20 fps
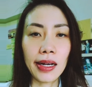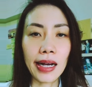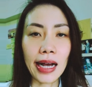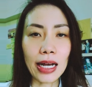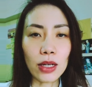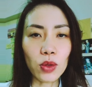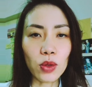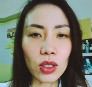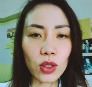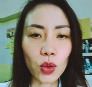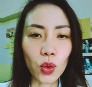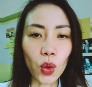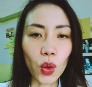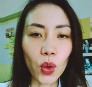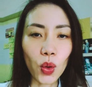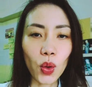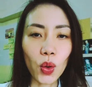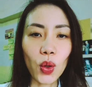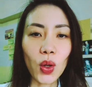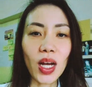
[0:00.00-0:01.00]
I don't want to
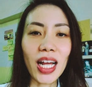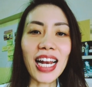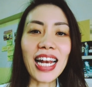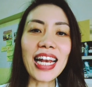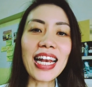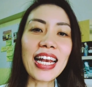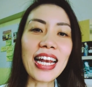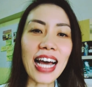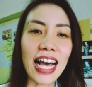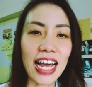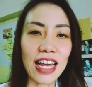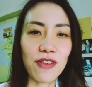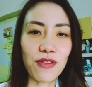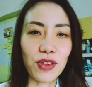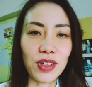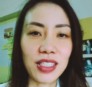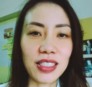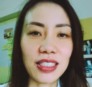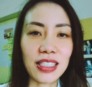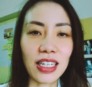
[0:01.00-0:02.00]
go live for
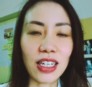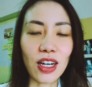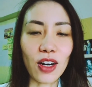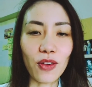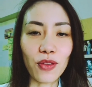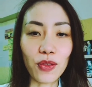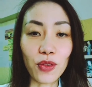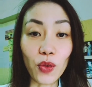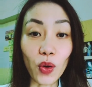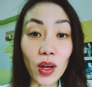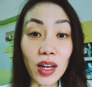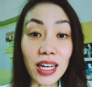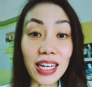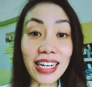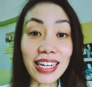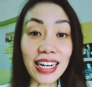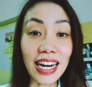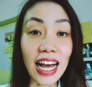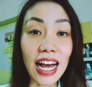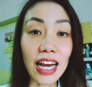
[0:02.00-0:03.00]
the sake of going
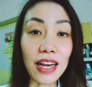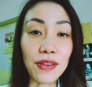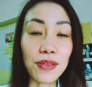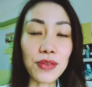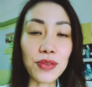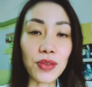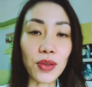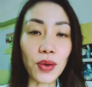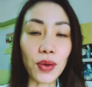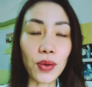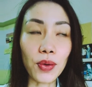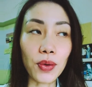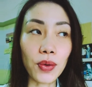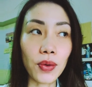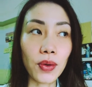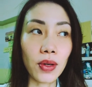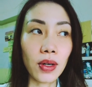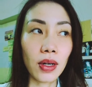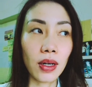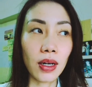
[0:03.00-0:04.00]
live, so
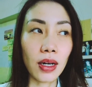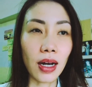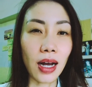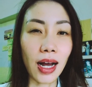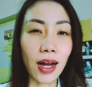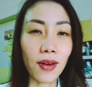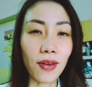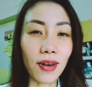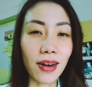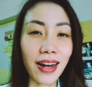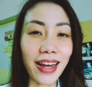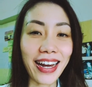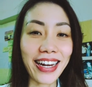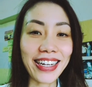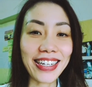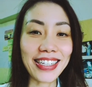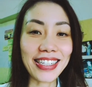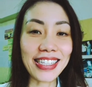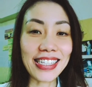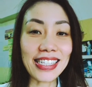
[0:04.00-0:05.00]
I would like
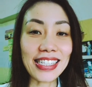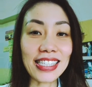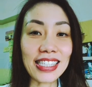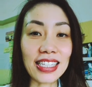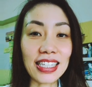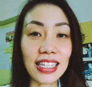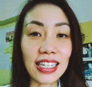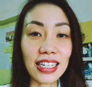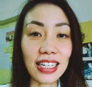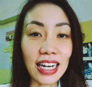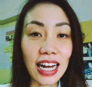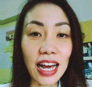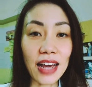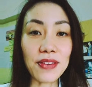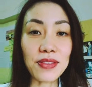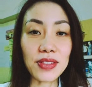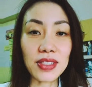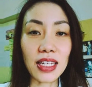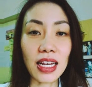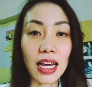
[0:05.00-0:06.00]
these
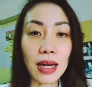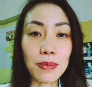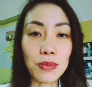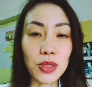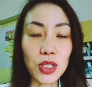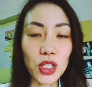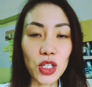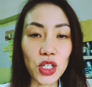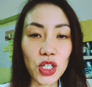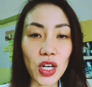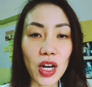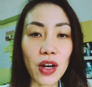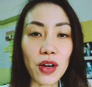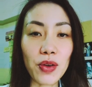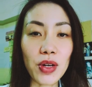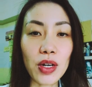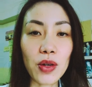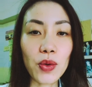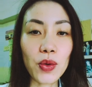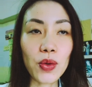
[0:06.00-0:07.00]
lives that I'm
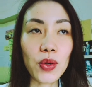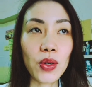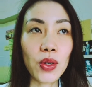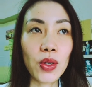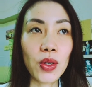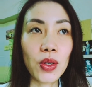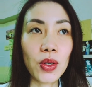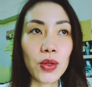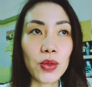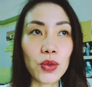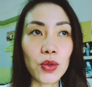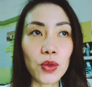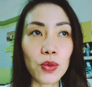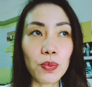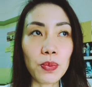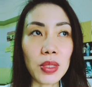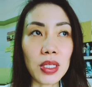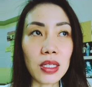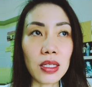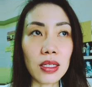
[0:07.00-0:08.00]
sharing to
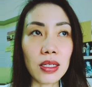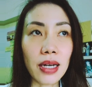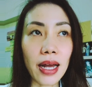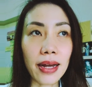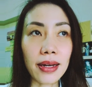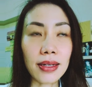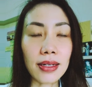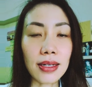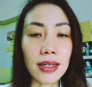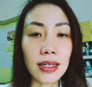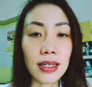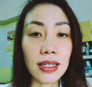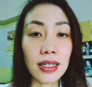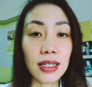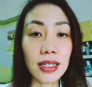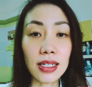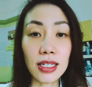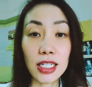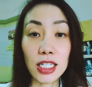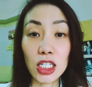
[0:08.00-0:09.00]
be like
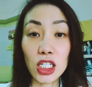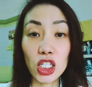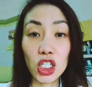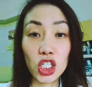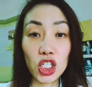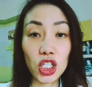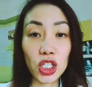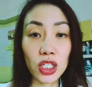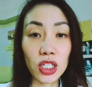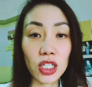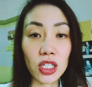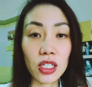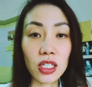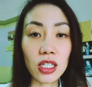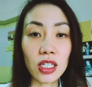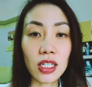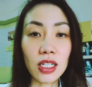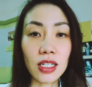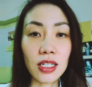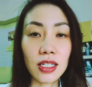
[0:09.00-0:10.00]
a
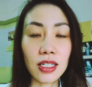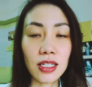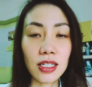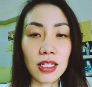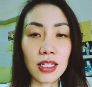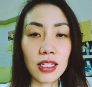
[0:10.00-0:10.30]
digital